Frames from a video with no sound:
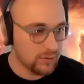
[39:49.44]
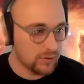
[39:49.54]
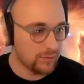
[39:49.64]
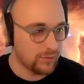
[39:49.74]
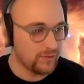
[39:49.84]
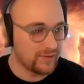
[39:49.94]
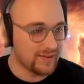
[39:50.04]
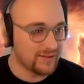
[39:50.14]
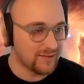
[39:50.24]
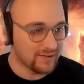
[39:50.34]
We'll use
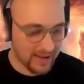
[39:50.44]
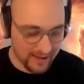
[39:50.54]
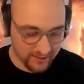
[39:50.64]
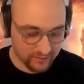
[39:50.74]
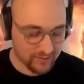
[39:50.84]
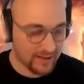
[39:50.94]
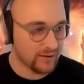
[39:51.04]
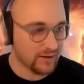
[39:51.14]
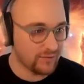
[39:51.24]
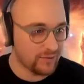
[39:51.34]
this syntax as
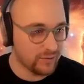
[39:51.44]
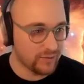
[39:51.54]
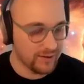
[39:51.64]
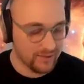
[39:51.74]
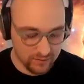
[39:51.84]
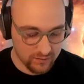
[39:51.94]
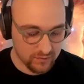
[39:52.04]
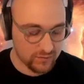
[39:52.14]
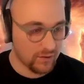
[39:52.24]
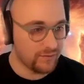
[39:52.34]
I've used it
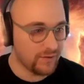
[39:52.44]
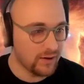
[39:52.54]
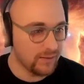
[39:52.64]
so far.